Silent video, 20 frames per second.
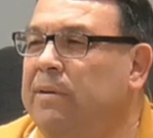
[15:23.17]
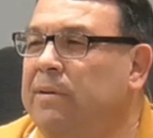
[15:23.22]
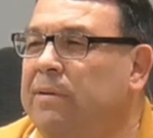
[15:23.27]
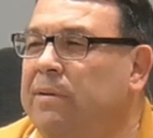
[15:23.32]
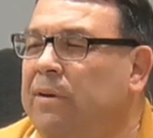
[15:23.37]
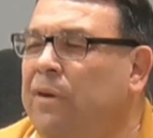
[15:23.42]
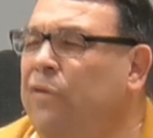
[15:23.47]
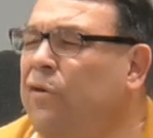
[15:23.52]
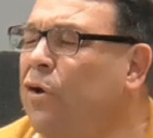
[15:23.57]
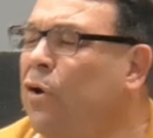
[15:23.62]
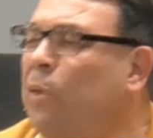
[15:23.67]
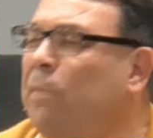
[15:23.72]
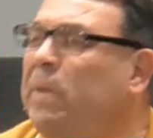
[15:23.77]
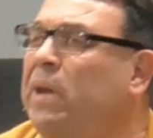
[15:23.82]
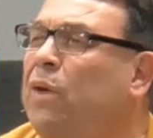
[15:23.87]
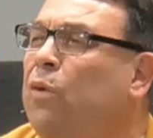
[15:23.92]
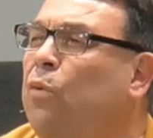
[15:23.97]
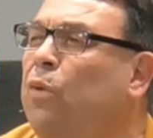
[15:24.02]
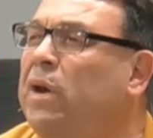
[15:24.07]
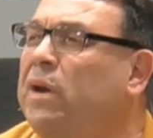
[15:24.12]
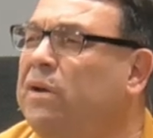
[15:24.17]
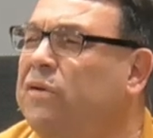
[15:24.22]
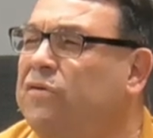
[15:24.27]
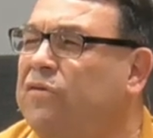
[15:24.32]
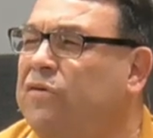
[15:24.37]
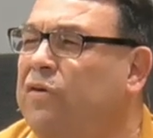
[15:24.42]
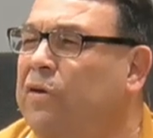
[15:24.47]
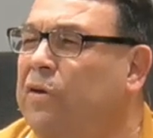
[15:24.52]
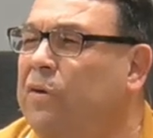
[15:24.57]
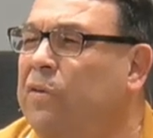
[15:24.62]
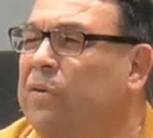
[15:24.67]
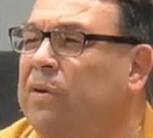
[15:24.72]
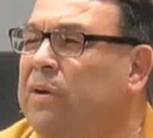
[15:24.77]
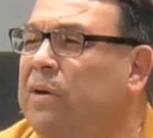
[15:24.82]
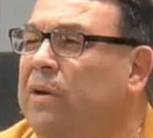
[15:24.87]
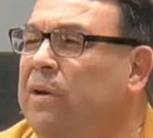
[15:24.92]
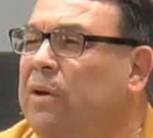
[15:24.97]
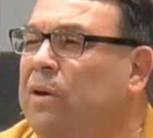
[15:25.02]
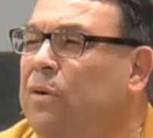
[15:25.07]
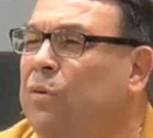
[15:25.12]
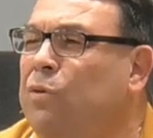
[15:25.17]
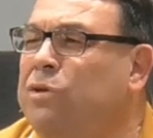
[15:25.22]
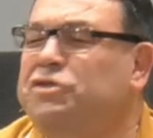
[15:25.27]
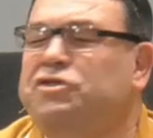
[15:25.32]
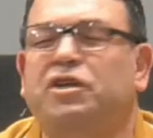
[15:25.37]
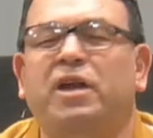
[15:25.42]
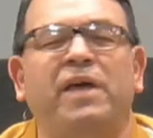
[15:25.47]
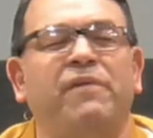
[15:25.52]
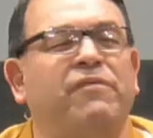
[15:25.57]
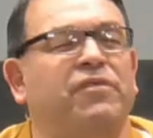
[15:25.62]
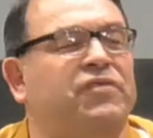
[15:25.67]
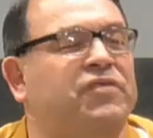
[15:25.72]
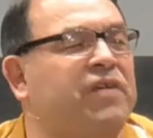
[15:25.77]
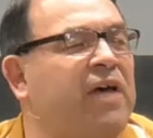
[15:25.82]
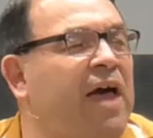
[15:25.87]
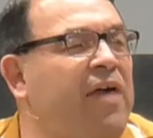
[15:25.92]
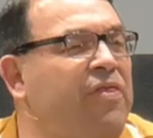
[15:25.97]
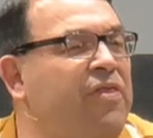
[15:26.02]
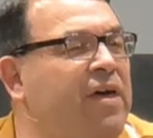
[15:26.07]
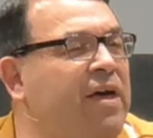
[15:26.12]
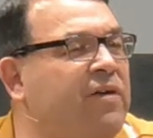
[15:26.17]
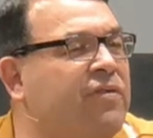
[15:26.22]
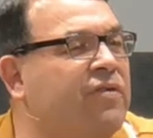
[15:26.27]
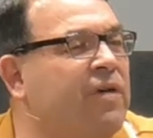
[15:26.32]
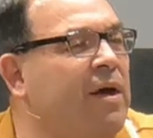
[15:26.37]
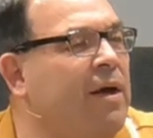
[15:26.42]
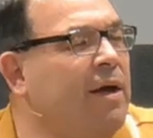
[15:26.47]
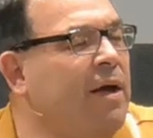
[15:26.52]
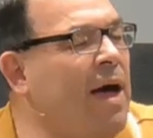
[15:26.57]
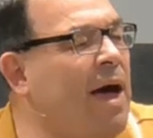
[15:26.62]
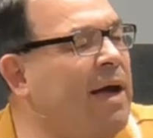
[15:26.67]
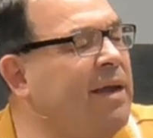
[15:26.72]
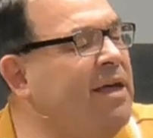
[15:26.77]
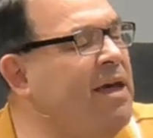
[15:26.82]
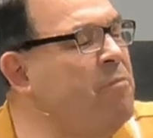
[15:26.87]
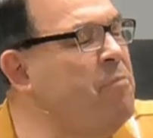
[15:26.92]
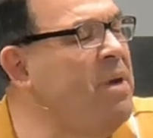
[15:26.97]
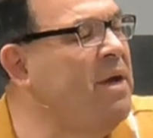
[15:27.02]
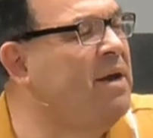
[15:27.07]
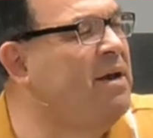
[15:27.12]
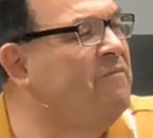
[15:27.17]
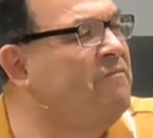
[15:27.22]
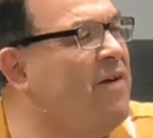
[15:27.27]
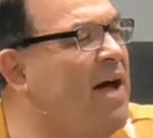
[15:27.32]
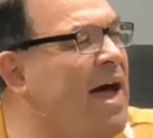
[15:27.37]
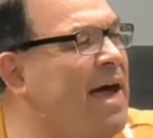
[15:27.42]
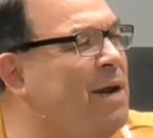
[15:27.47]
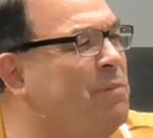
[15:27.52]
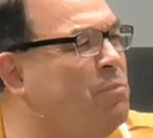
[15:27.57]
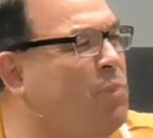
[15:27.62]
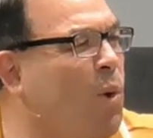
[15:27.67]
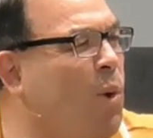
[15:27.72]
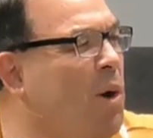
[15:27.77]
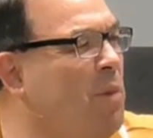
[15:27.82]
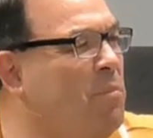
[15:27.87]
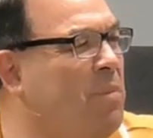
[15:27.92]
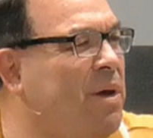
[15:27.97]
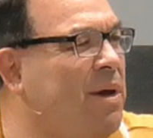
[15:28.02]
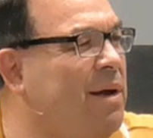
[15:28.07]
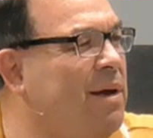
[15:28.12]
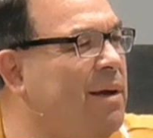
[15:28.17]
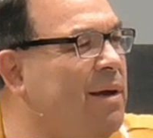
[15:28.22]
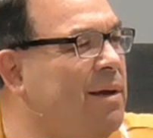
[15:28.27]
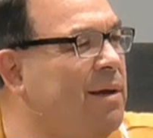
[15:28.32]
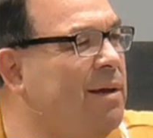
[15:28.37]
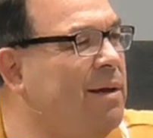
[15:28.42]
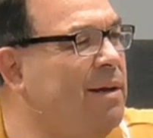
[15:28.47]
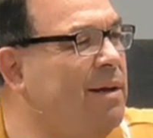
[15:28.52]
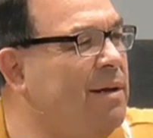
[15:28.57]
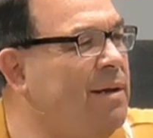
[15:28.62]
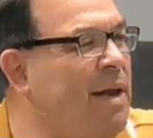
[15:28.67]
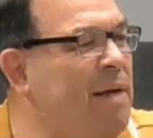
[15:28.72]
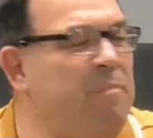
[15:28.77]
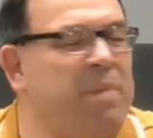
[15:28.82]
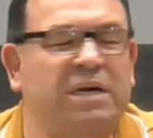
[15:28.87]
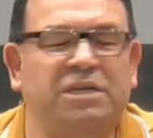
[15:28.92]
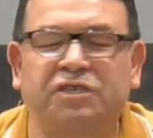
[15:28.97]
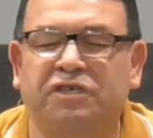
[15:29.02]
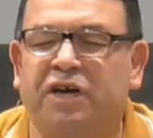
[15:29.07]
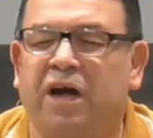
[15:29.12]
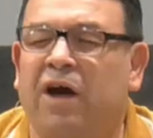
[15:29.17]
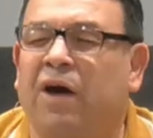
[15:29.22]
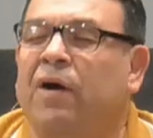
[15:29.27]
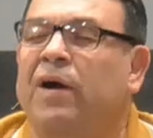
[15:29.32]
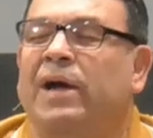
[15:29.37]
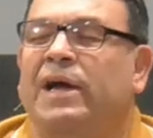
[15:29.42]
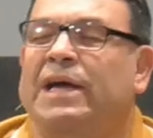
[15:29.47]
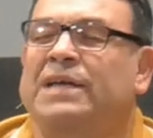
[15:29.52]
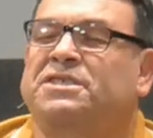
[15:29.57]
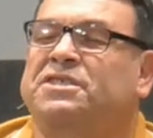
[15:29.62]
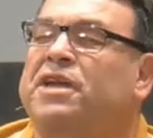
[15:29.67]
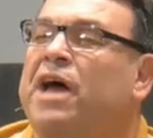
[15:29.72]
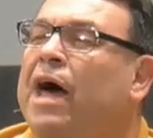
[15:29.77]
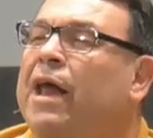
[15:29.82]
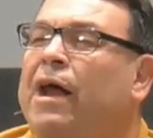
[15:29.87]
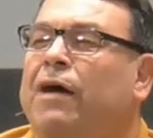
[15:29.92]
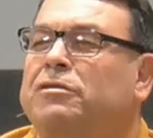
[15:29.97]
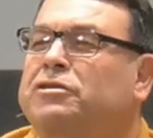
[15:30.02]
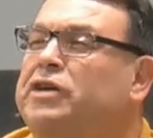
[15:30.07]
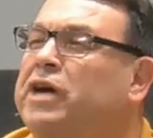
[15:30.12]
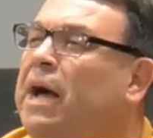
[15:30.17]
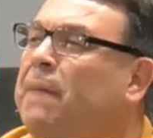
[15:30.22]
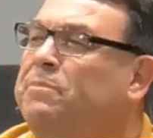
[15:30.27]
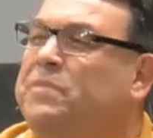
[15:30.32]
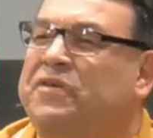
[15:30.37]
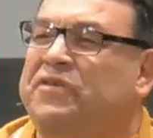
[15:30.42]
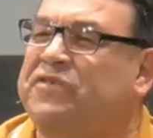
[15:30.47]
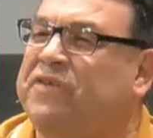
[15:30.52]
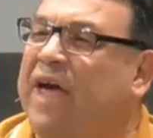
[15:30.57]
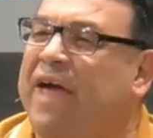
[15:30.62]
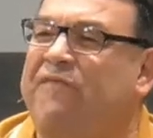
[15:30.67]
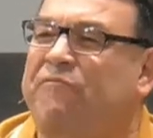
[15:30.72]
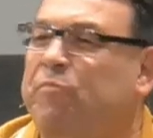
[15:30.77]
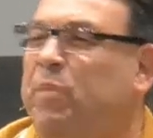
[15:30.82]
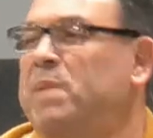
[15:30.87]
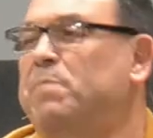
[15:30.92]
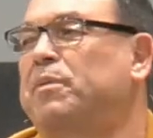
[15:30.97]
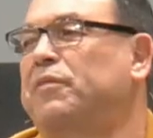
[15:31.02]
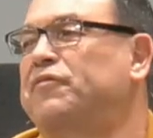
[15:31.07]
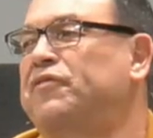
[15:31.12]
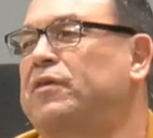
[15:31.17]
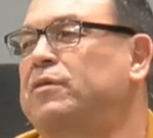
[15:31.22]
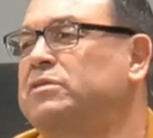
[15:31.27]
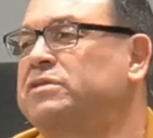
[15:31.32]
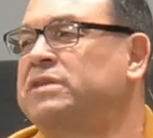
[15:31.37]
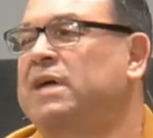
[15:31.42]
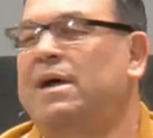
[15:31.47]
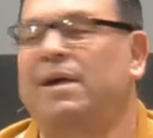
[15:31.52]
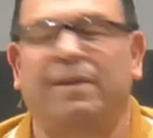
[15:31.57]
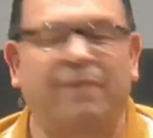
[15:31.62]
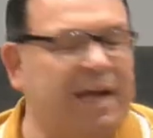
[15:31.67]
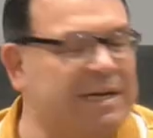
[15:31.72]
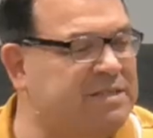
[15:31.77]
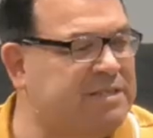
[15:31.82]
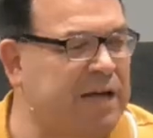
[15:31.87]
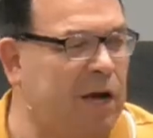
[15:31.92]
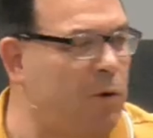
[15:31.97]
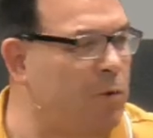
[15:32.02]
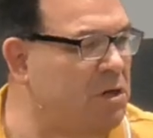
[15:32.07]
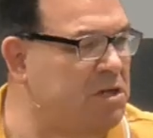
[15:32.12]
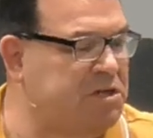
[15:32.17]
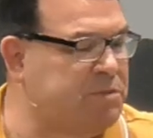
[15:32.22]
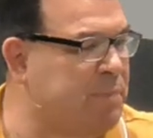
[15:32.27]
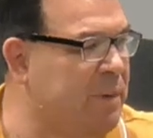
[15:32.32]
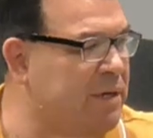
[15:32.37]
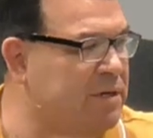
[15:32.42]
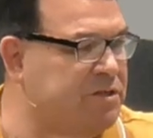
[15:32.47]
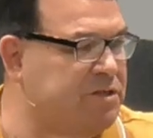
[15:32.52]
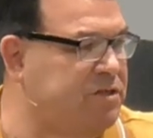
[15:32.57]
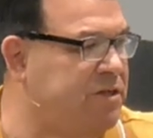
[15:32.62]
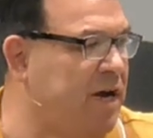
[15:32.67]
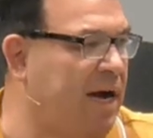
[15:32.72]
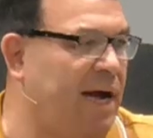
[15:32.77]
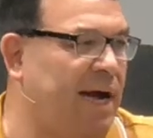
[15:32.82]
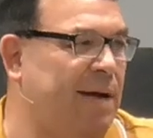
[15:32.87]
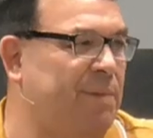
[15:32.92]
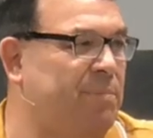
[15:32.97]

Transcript: Who do you want me to witness to? We should even say this, God, give me a divine appointment. Let me share. It's not our job to save people, folks. That's the Holy Spirit's job.